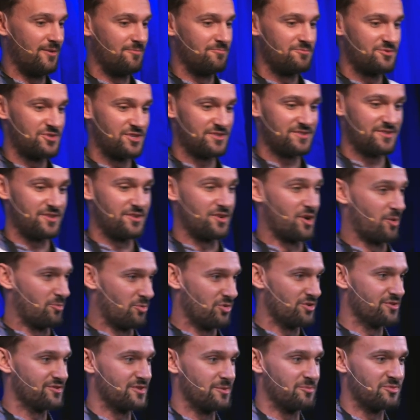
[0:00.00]
just the
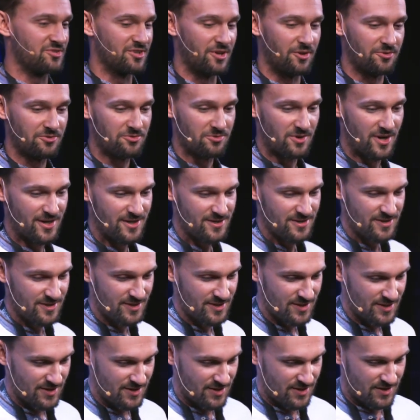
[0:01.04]
numbers themselves, right?
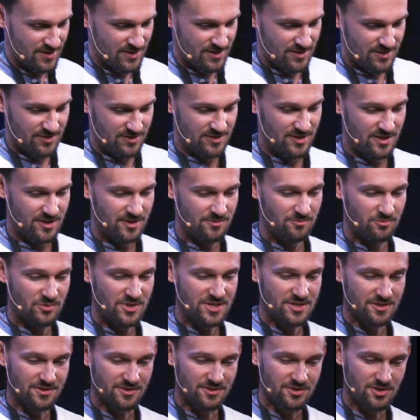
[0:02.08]
Then we
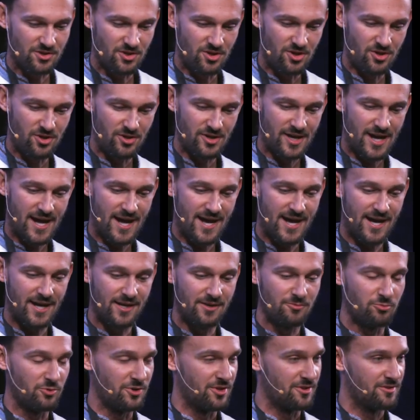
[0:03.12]
can call
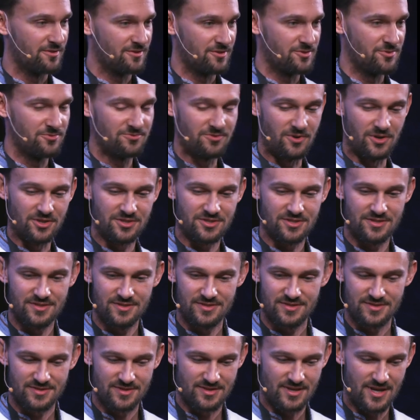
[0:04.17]
add with 2
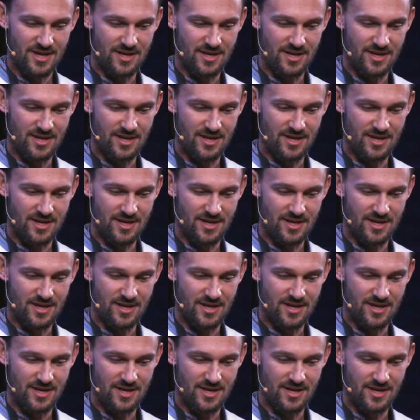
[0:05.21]
functions